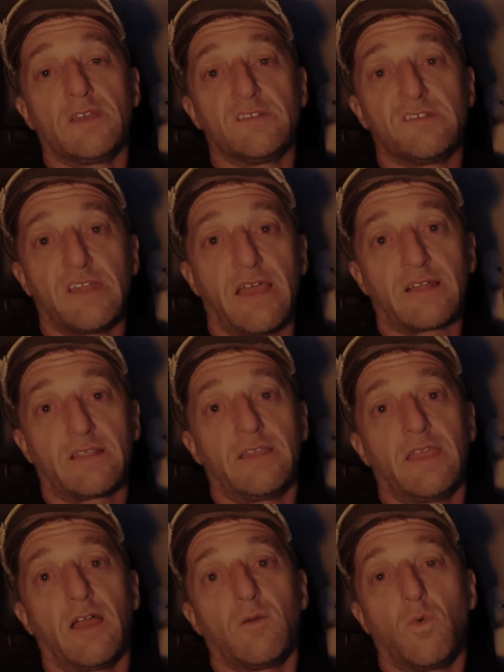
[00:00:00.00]

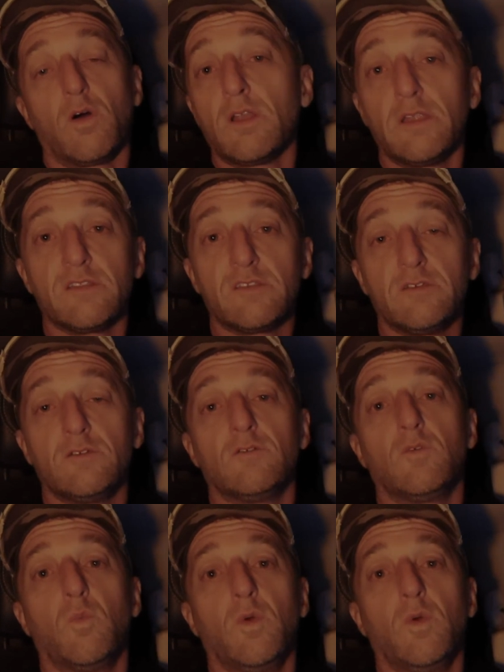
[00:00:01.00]
exactly I wanted it to